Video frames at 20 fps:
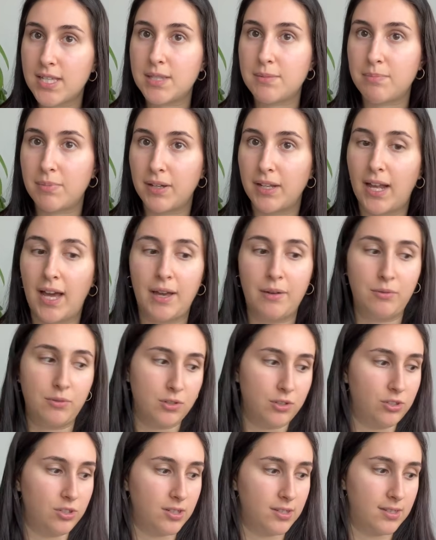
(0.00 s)
but I
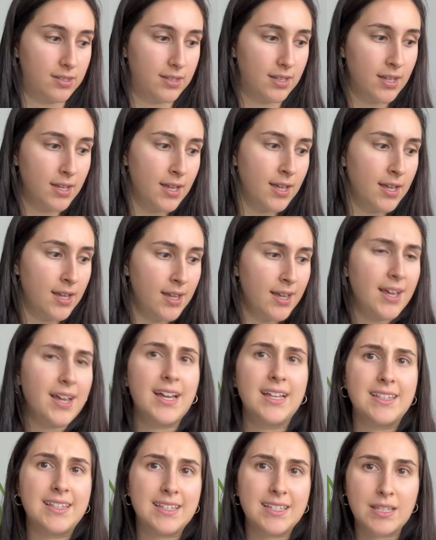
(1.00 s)
was just
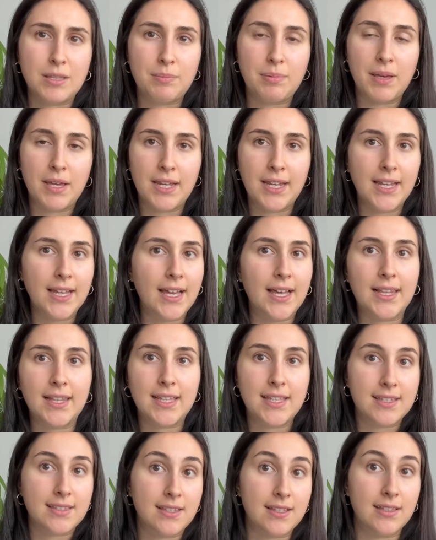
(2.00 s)
anticipating at
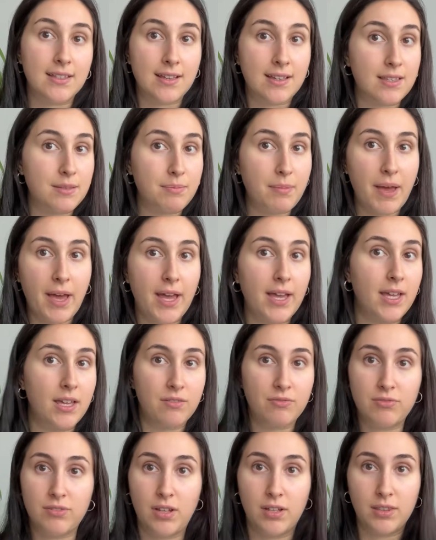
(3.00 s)
least the dust bag,
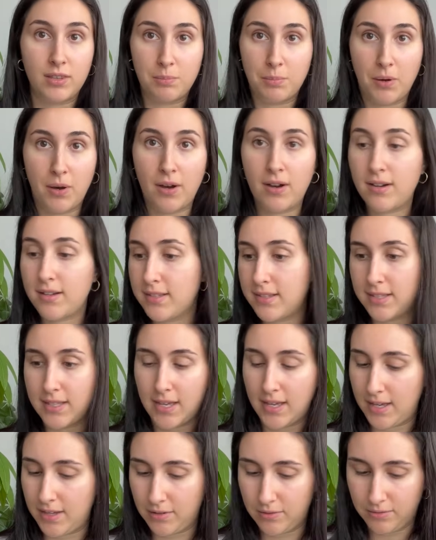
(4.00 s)
if not the box.
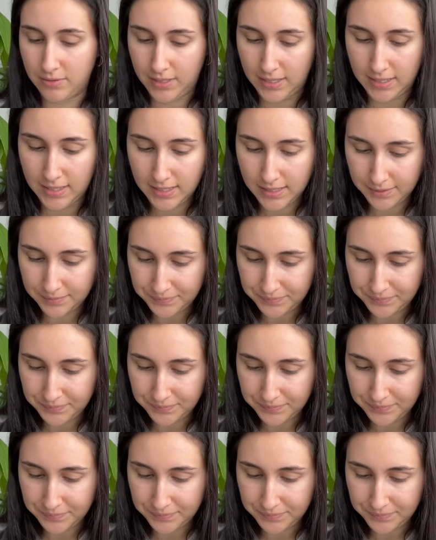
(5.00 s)
I don't need it.